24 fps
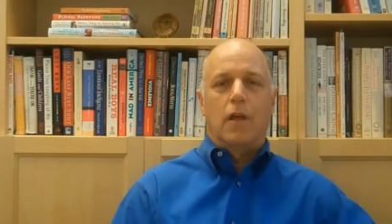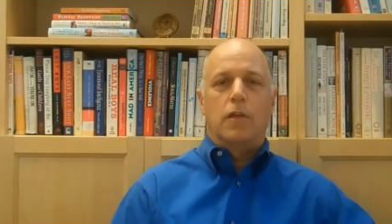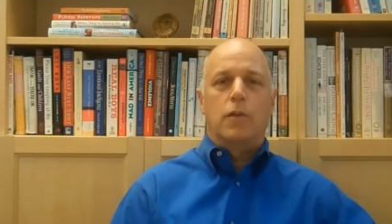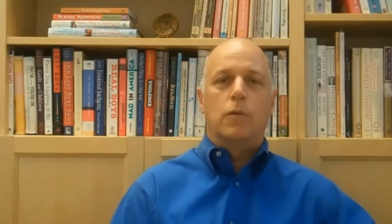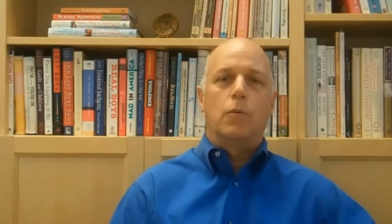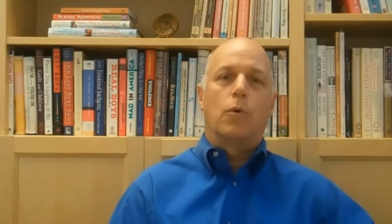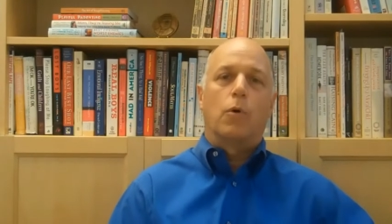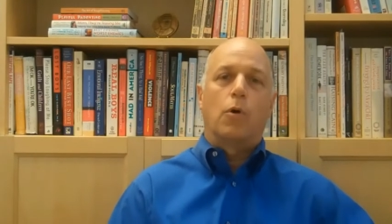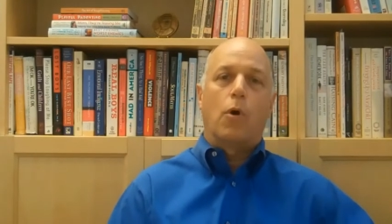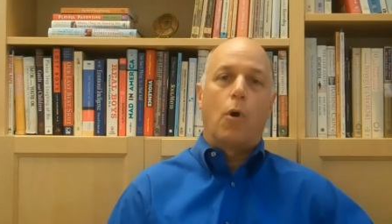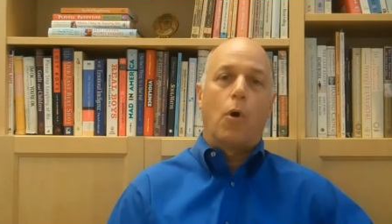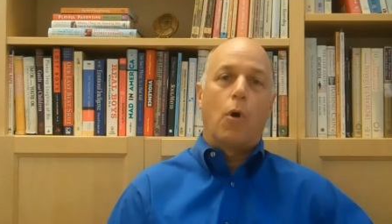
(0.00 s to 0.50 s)

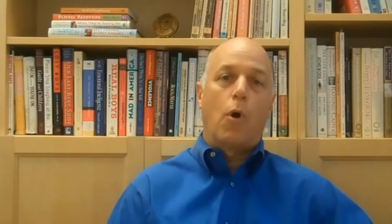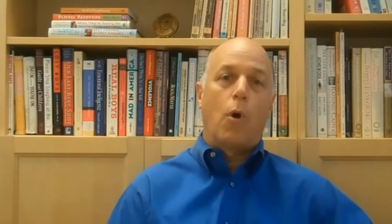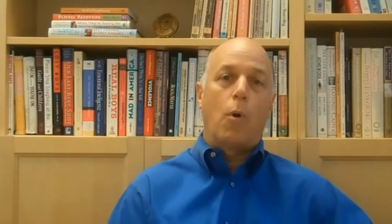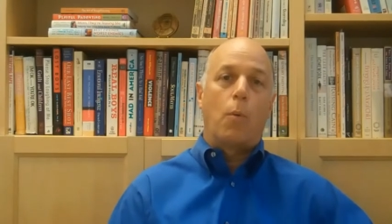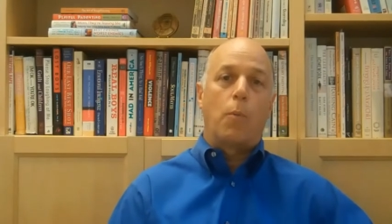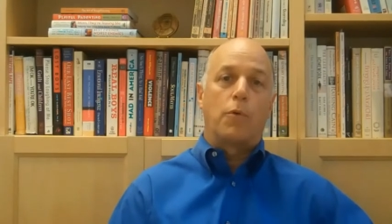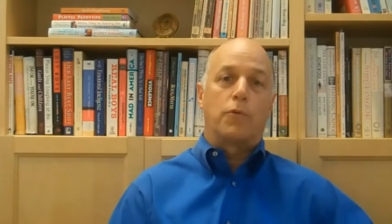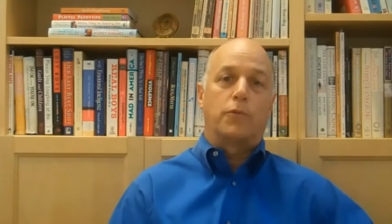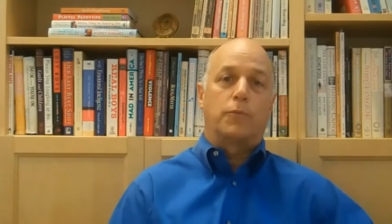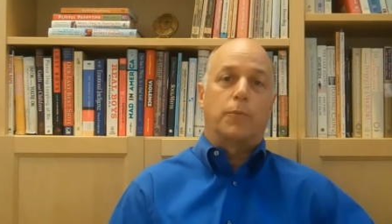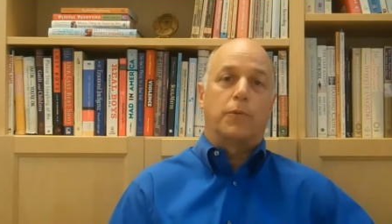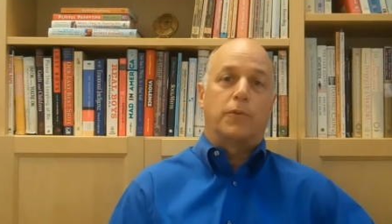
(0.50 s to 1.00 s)
You will go home
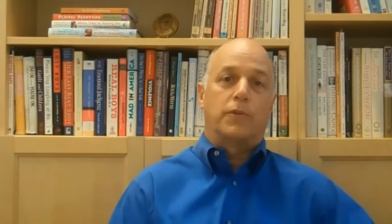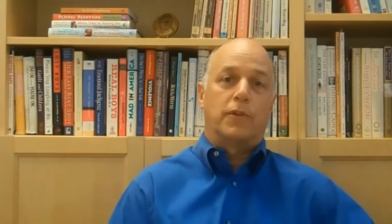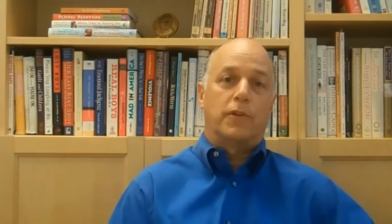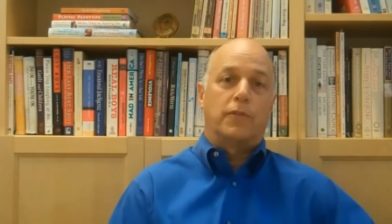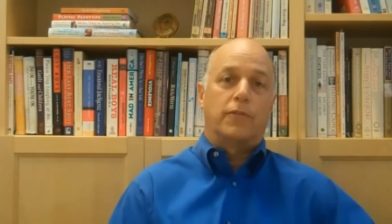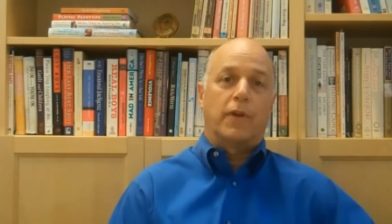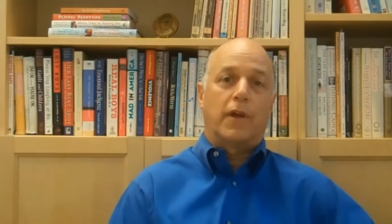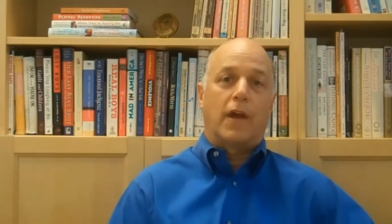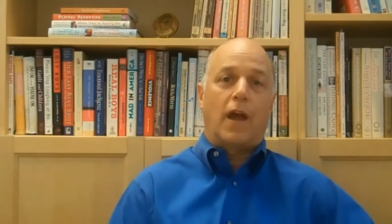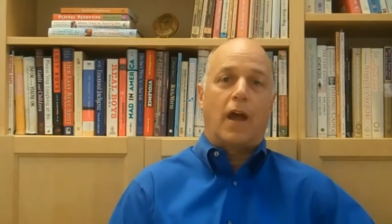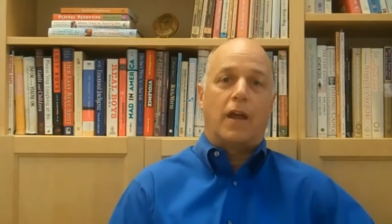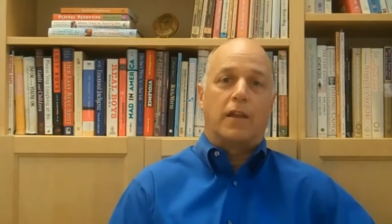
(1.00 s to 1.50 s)
with
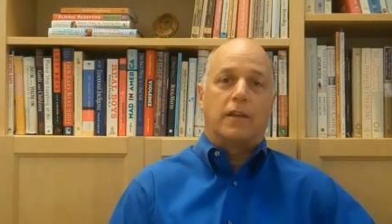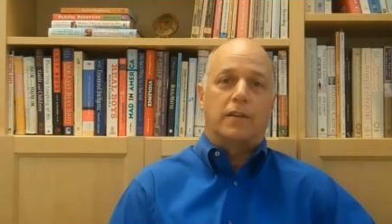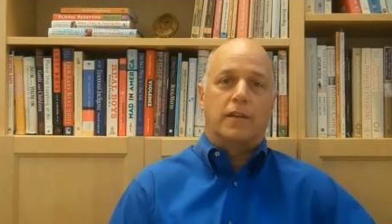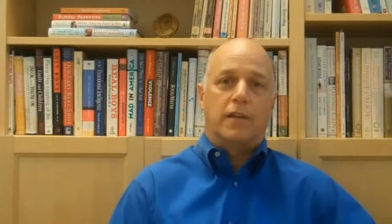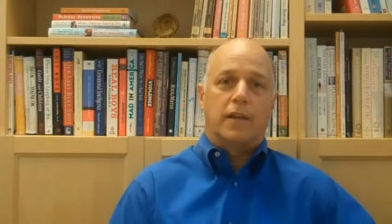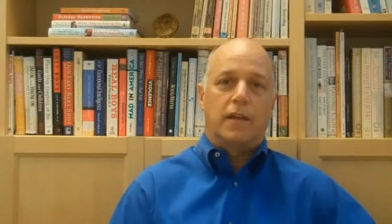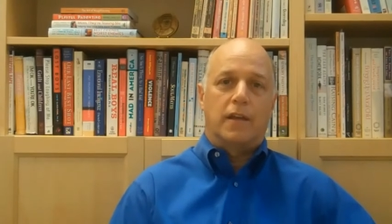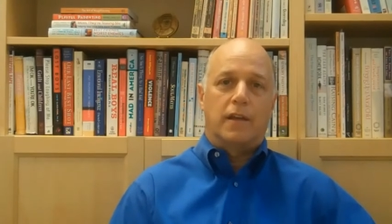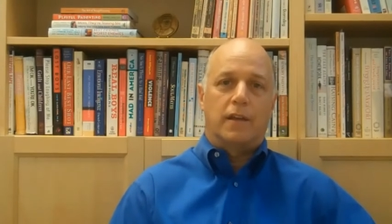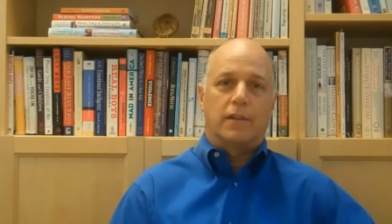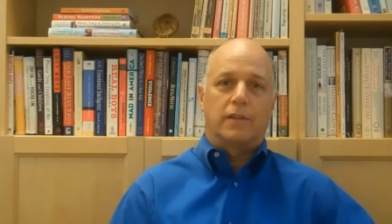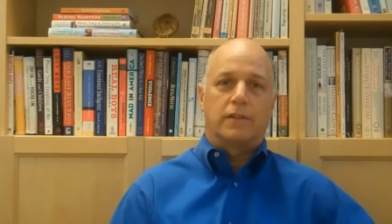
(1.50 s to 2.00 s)
specific
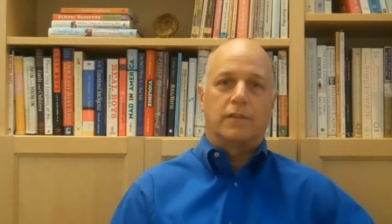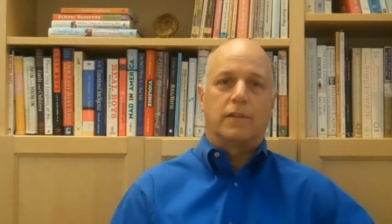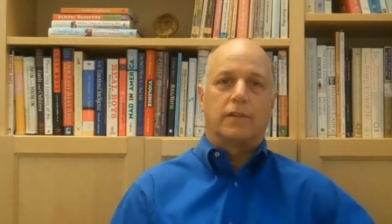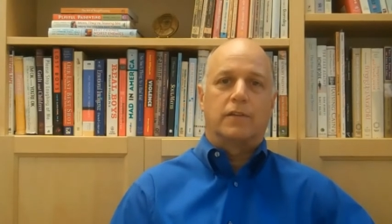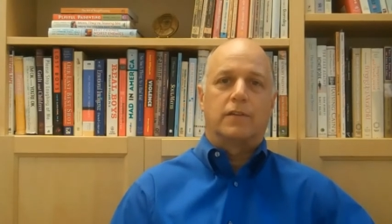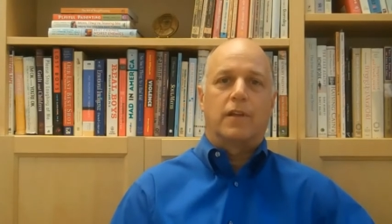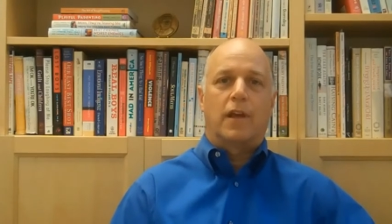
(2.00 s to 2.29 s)
ideas,